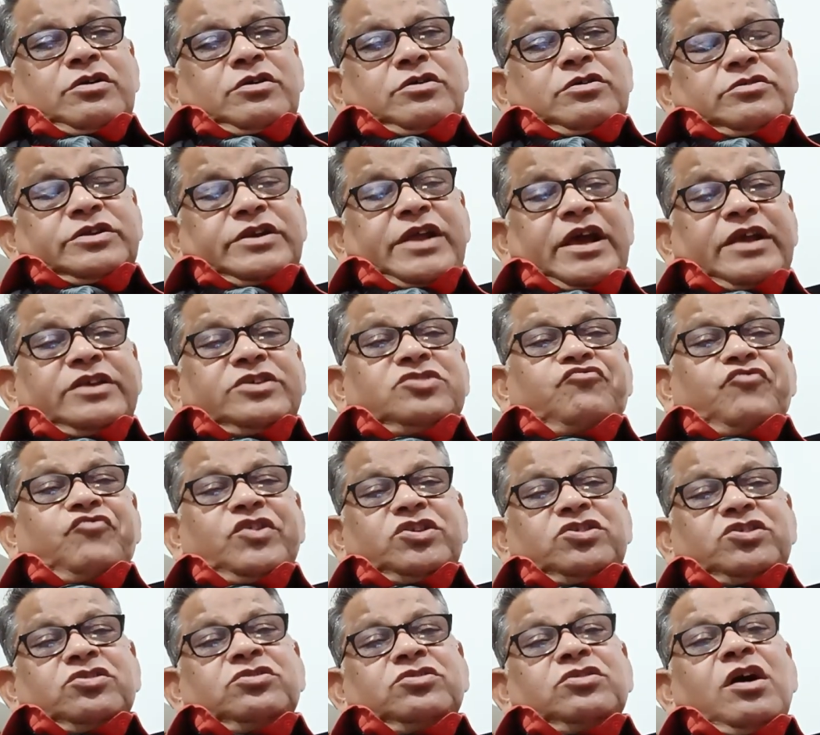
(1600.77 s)
touch with
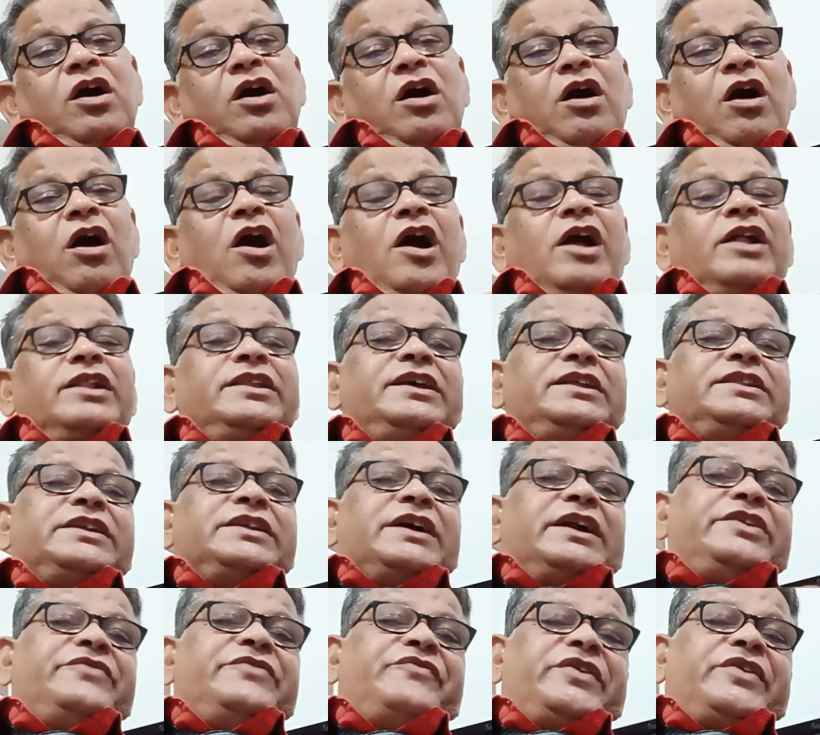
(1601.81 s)
all the
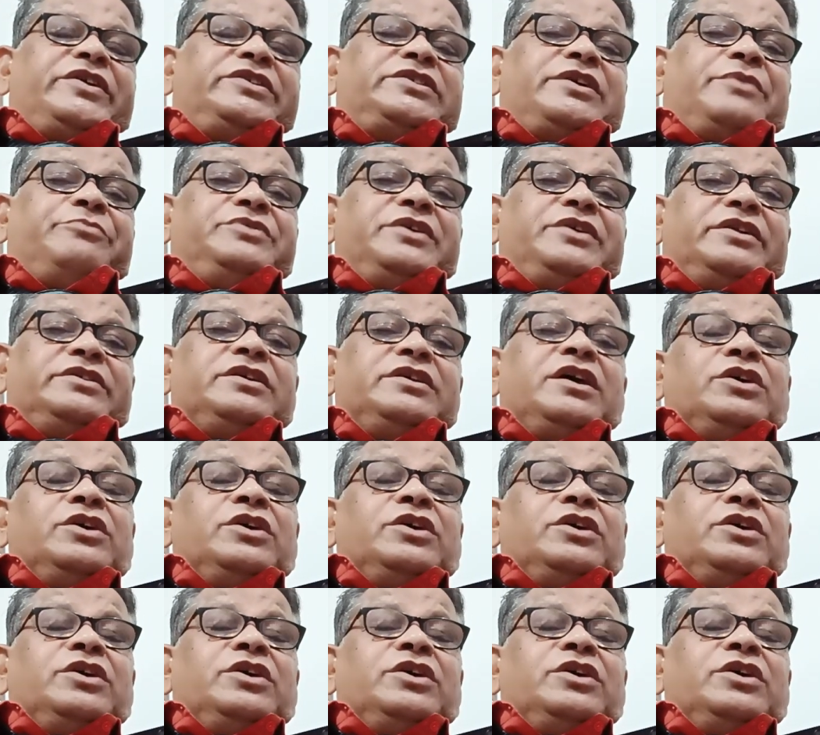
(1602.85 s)
35 subjects.